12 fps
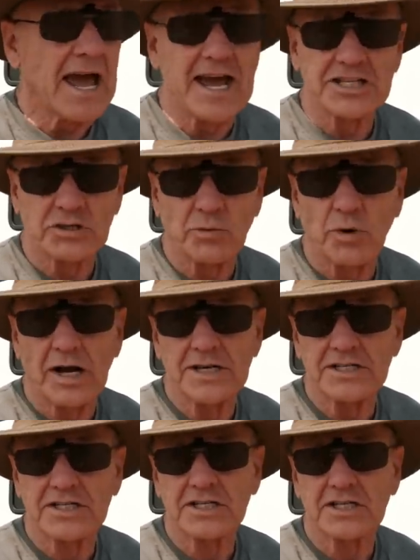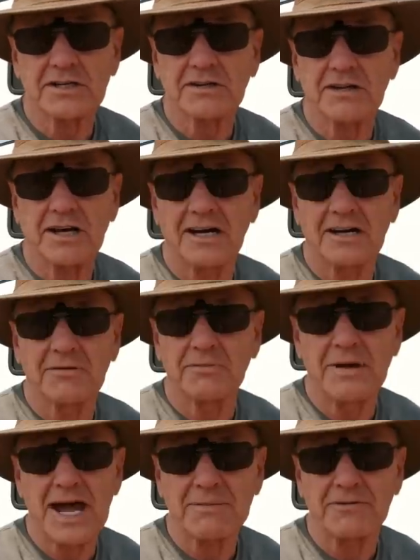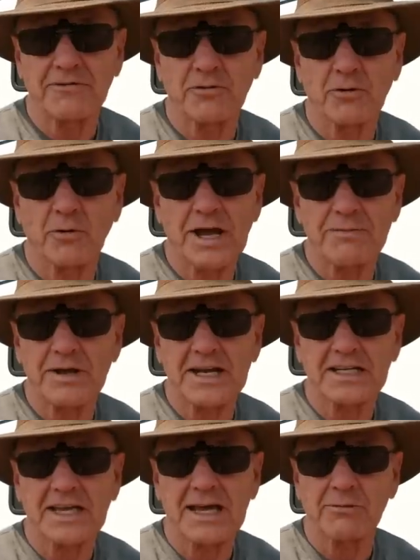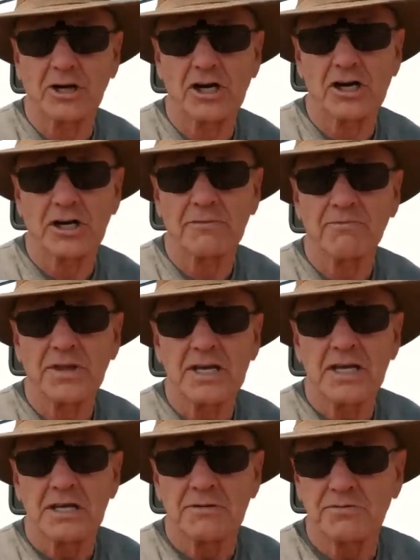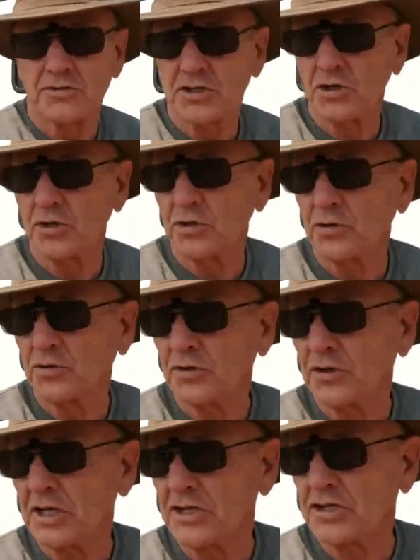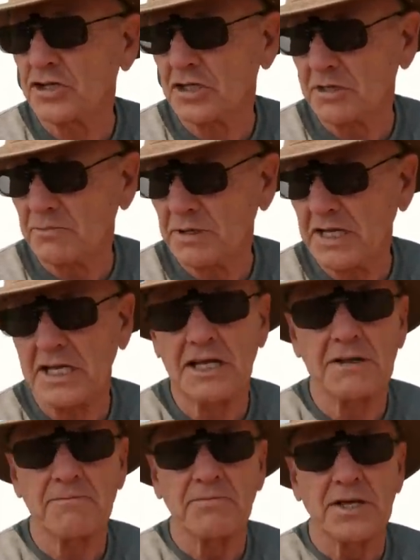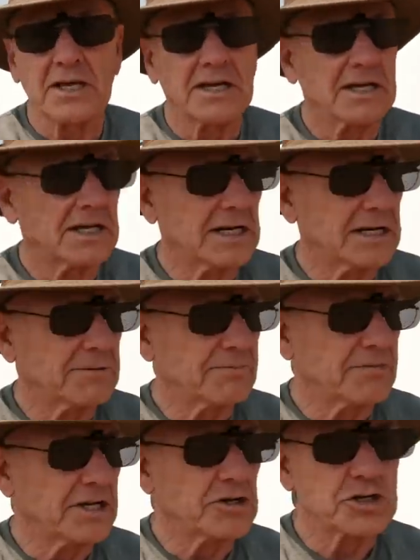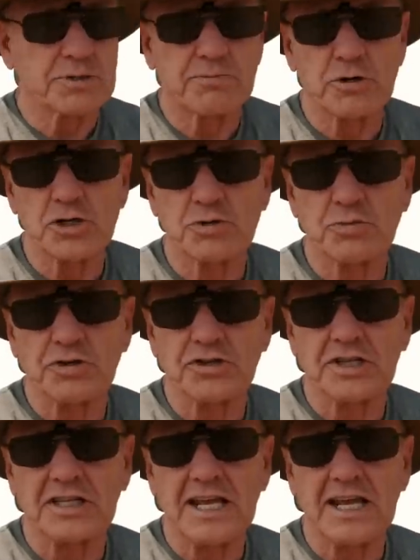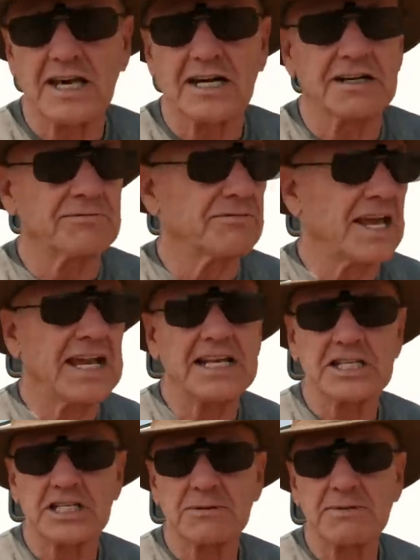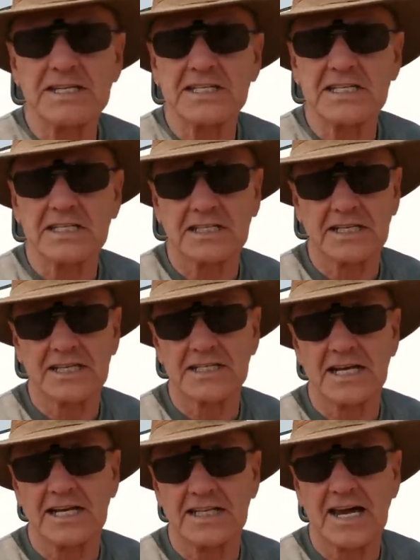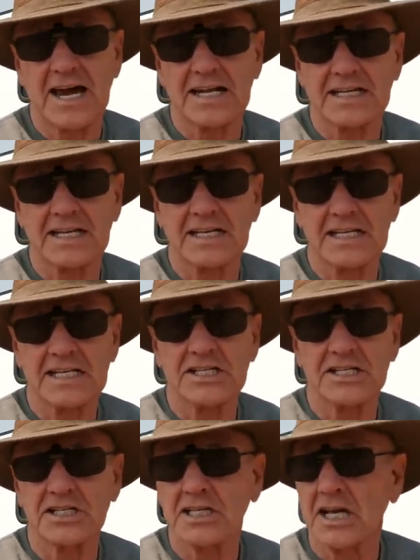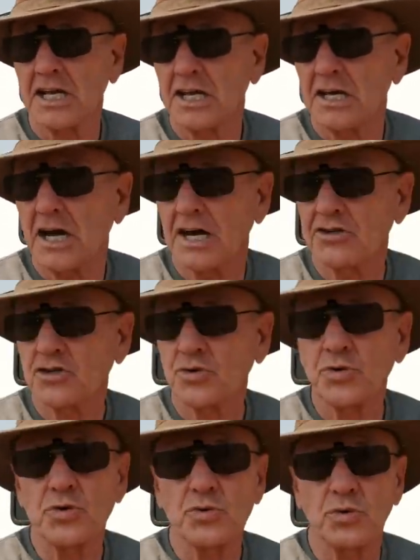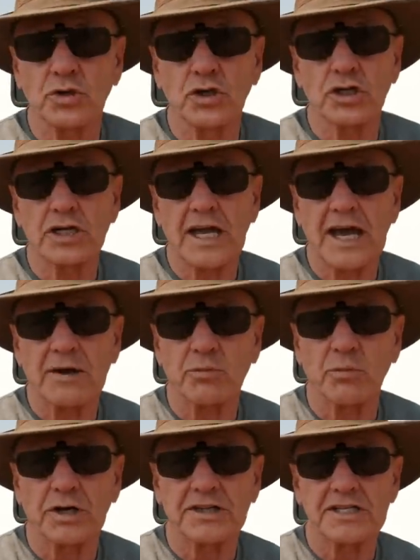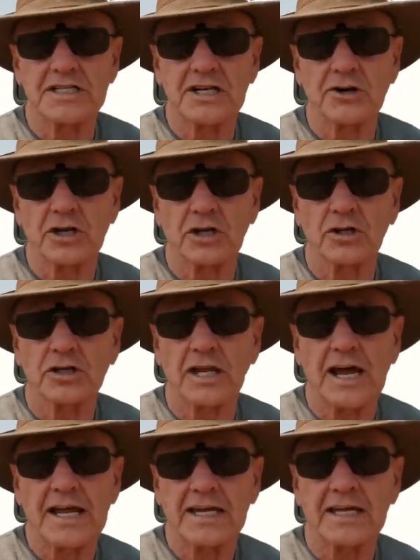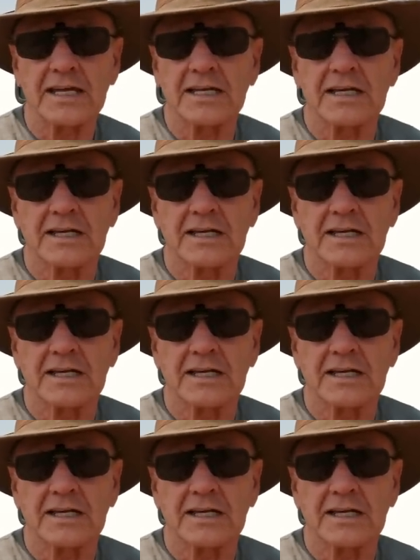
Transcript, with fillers: as it was back before white man came along. So it shouldn't be interspersed with alien species and things like that. It is a true look at what this area looked like